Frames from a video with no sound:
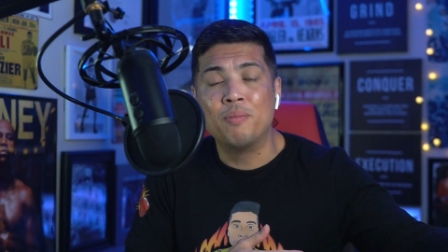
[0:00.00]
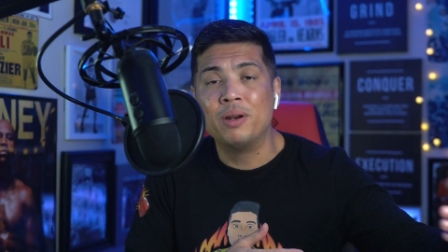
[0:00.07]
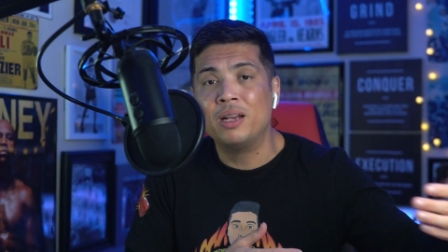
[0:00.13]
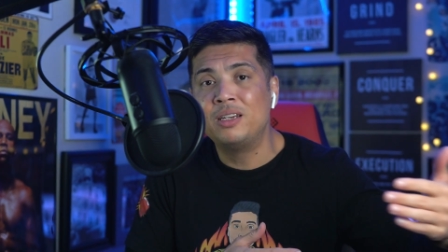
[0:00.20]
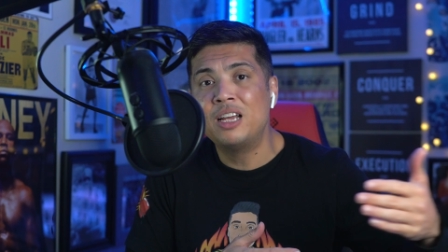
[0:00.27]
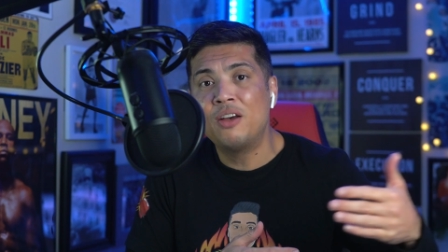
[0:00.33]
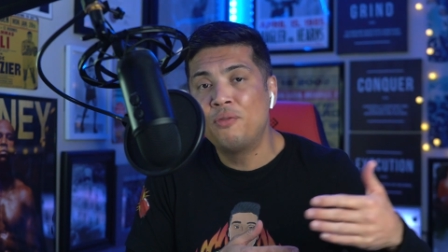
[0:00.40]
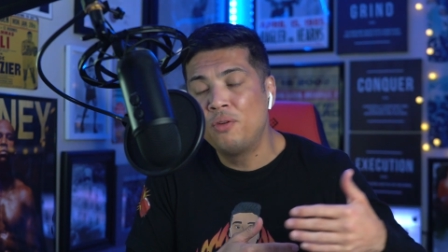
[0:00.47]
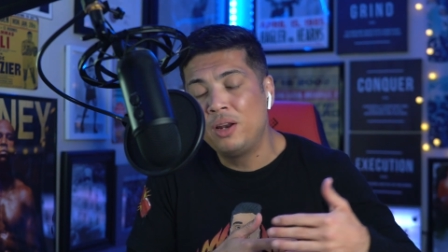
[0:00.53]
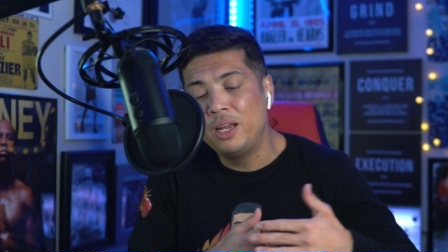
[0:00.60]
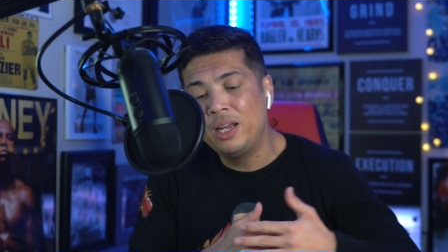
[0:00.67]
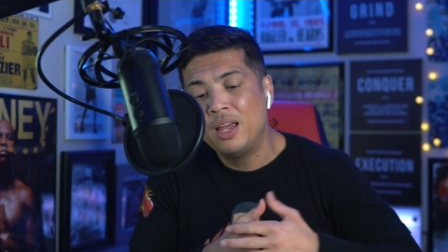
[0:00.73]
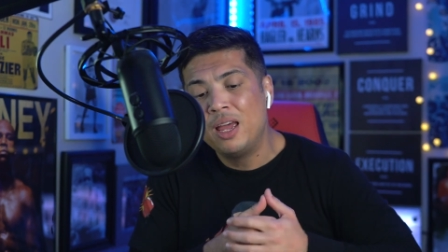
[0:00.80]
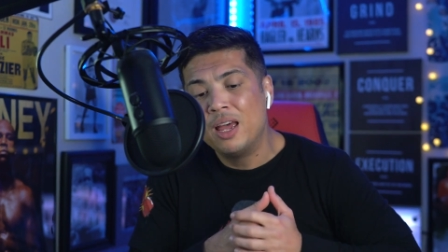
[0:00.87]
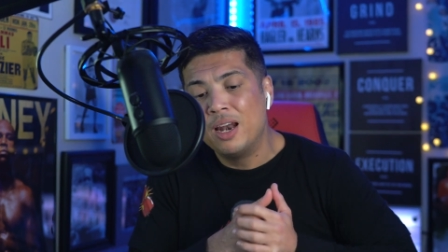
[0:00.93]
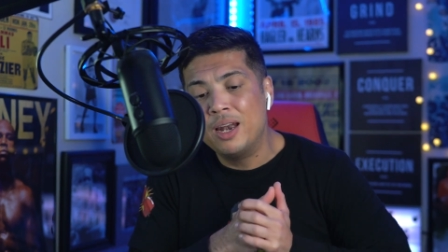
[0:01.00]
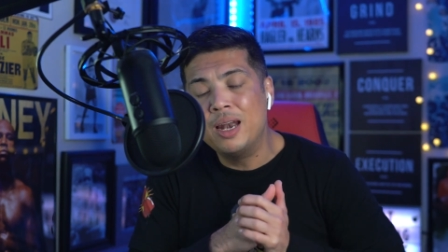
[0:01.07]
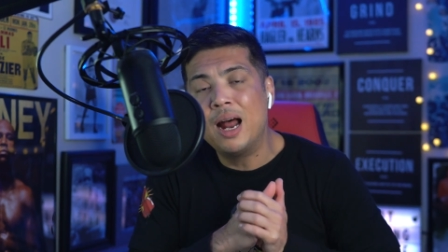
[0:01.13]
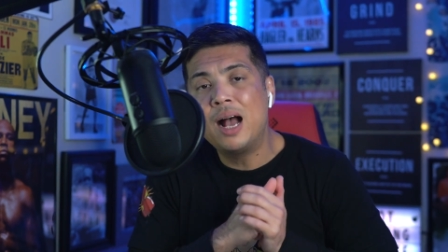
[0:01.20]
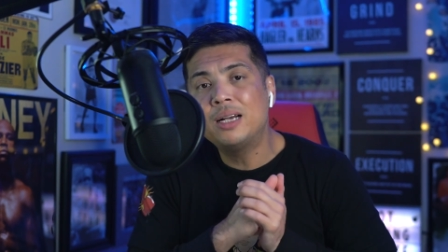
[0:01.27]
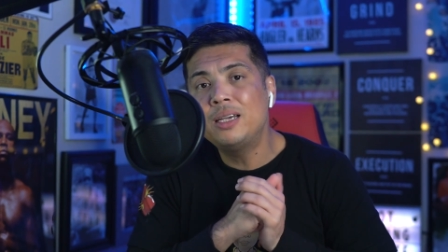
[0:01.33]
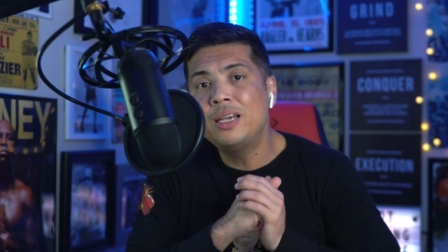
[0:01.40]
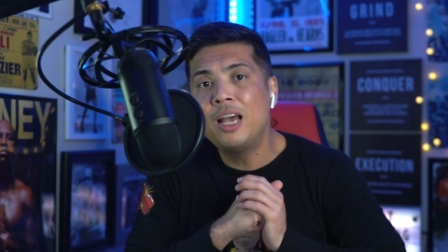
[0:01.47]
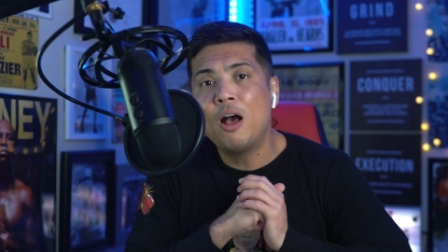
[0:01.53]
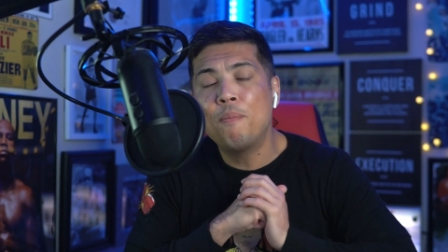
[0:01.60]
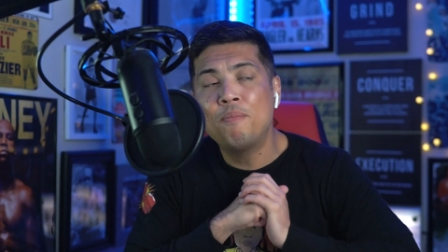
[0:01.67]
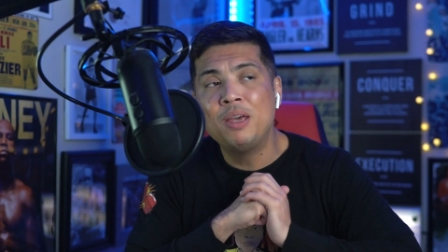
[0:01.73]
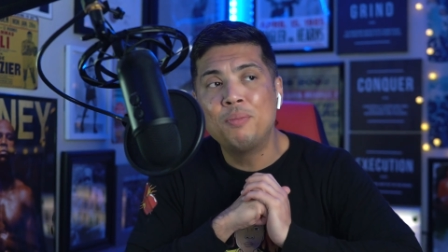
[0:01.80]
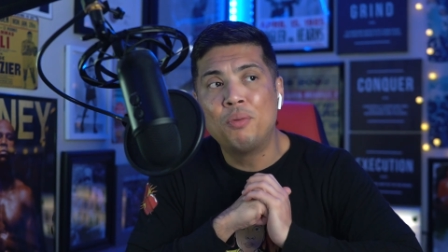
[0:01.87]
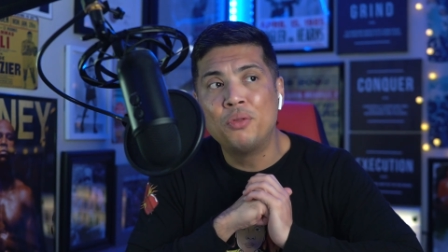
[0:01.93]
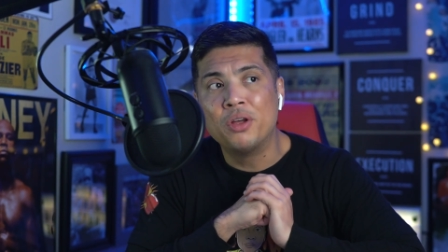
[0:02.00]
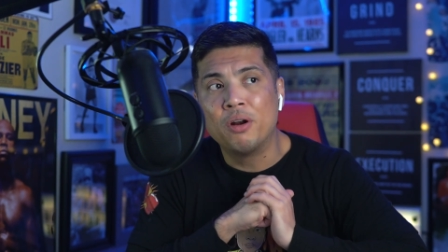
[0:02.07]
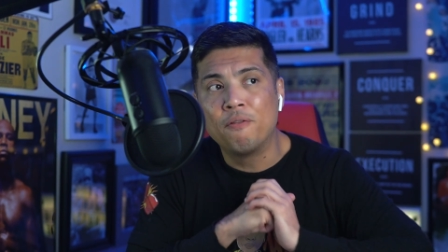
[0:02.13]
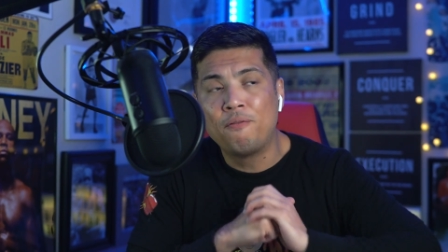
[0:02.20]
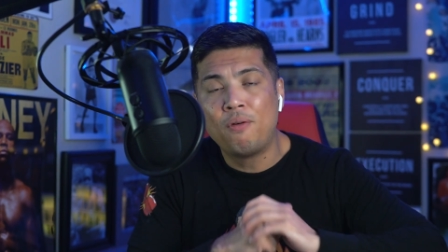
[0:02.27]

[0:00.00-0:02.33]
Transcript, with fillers: but it definitely knocking out people that